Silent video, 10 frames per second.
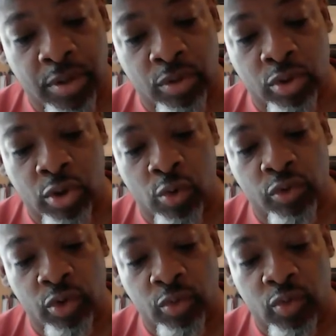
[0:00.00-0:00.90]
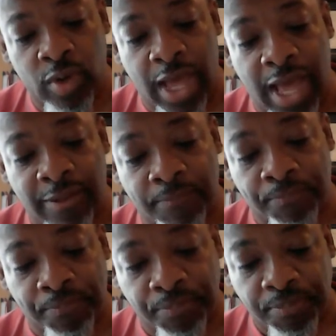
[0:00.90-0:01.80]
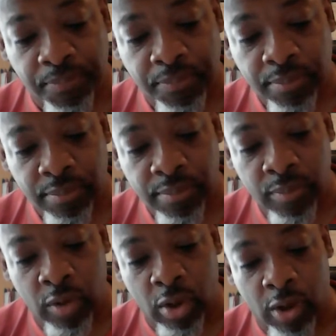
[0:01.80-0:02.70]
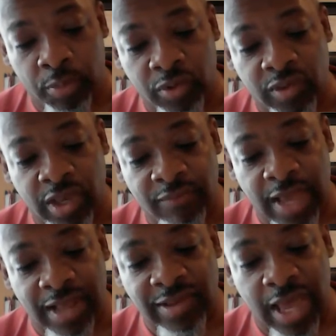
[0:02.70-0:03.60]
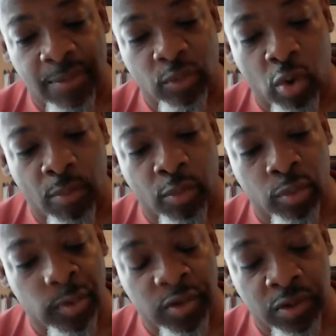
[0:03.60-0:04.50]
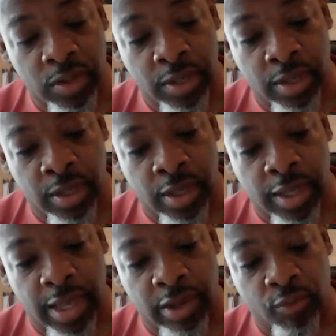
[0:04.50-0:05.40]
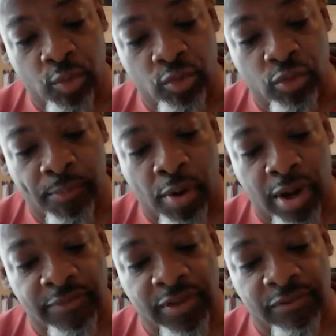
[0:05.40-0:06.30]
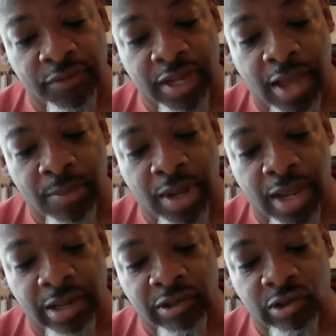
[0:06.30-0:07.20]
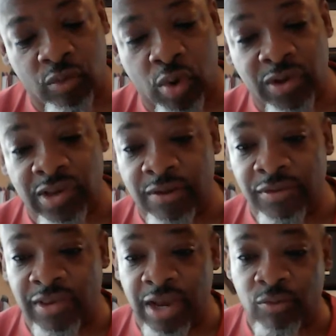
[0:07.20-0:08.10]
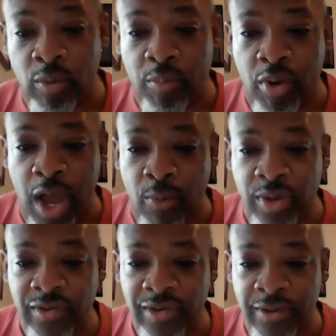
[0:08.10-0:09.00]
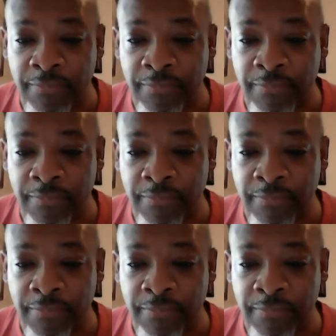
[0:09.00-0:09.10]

Those who do not are perceived as abnormal. A crucial part of this phenomenon is the question of sexual prowess.